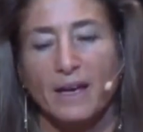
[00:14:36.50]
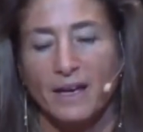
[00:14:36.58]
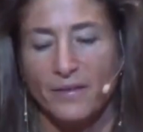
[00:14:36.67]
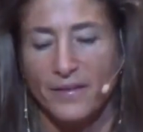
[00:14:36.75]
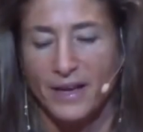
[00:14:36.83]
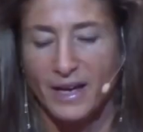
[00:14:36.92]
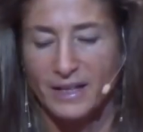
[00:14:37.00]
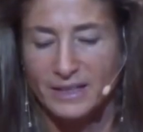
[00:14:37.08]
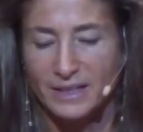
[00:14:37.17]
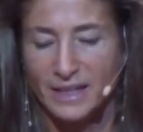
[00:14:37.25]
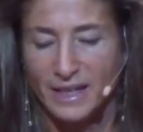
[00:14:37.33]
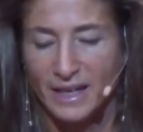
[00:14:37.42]
And
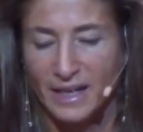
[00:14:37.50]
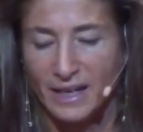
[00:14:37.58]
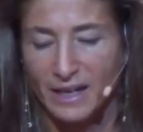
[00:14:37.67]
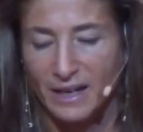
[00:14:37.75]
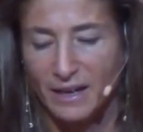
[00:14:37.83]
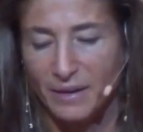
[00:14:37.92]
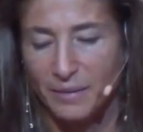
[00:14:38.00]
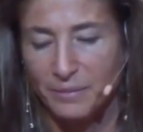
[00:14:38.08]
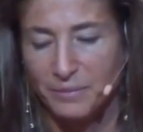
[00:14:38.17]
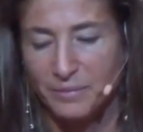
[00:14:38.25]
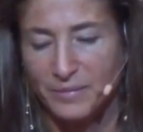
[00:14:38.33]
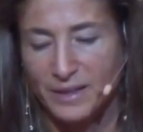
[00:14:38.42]
that um,
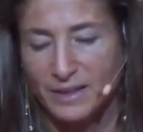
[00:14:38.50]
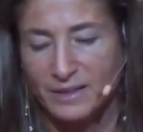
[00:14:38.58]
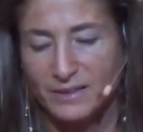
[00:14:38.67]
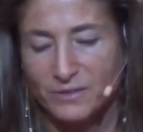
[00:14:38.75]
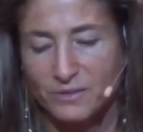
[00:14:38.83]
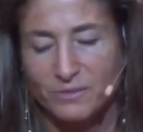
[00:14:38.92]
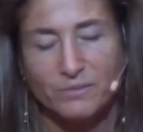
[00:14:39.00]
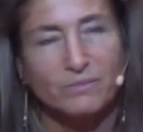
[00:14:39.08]
it's